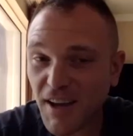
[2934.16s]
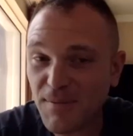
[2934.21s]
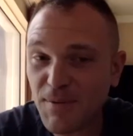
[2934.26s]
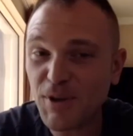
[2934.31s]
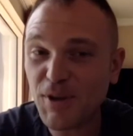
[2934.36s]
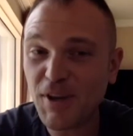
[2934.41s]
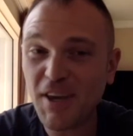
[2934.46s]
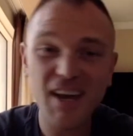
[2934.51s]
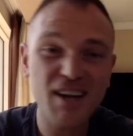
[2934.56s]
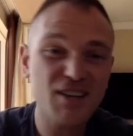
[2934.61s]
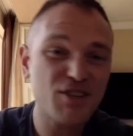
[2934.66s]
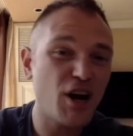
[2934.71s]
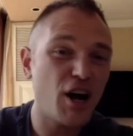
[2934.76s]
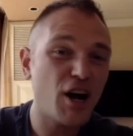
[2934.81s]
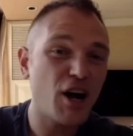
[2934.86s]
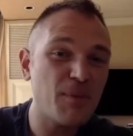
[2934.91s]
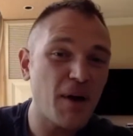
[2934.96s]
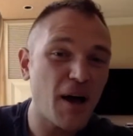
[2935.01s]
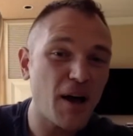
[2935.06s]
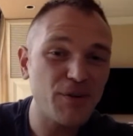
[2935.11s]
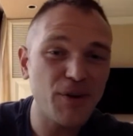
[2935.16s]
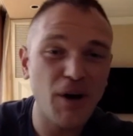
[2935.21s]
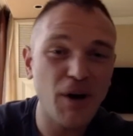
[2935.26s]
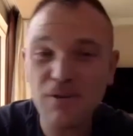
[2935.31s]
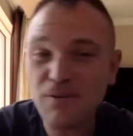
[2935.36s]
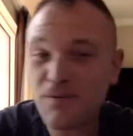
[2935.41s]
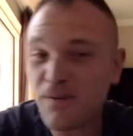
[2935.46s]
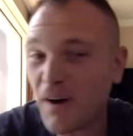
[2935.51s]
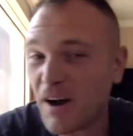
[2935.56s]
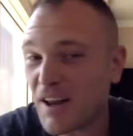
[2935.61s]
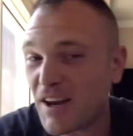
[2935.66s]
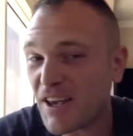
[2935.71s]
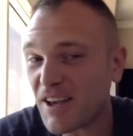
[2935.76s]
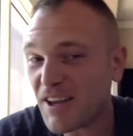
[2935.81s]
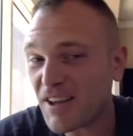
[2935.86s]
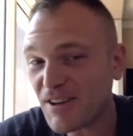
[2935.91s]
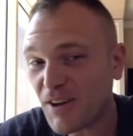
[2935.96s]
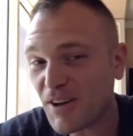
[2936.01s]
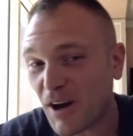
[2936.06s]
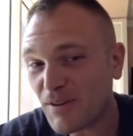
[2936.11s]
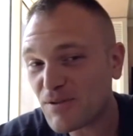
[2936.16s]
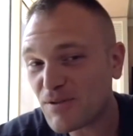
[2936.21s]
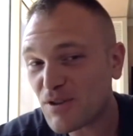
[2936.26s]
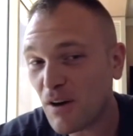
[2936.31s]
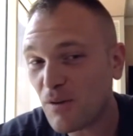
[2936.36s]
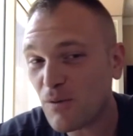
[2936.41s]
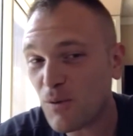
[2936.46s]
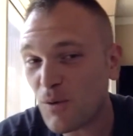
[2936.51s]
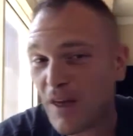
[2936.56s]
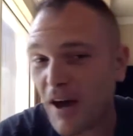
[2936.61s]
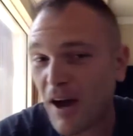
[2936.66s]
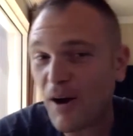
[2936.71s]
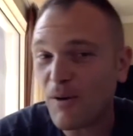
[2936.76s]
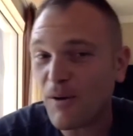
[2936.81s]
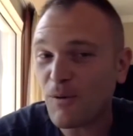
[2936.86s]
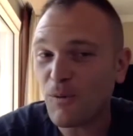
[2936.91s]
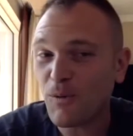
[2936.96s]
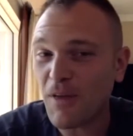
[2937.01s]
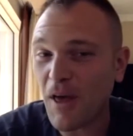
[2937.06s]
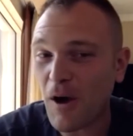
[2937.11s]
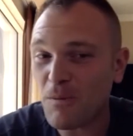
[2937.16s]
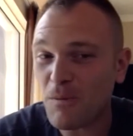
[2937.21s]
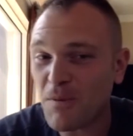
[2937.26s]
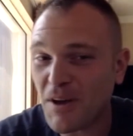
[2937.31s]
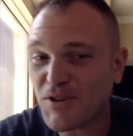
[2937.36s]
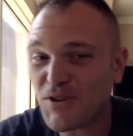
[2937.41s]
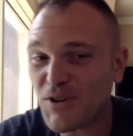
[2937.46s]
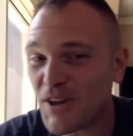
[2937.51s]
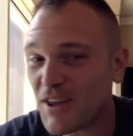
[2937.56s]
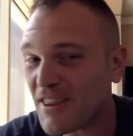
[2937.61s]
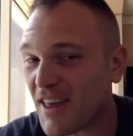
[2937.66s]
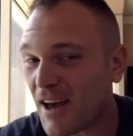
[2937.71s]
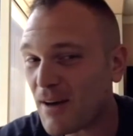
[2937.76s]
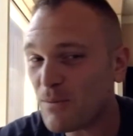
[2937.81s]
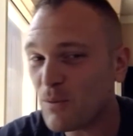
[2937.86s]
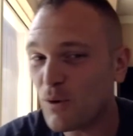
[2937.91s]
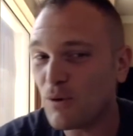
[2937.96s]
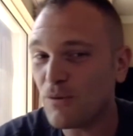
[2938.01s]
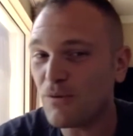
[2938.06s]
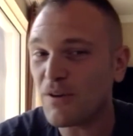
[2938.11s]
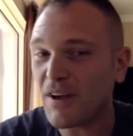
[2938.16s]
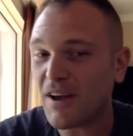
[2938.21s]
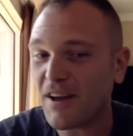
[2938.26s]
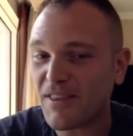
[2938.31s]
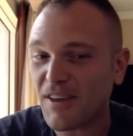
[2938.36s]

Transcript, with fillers: I mean, you can't talk about knife fighting and knife stuff without without mentioning that movie.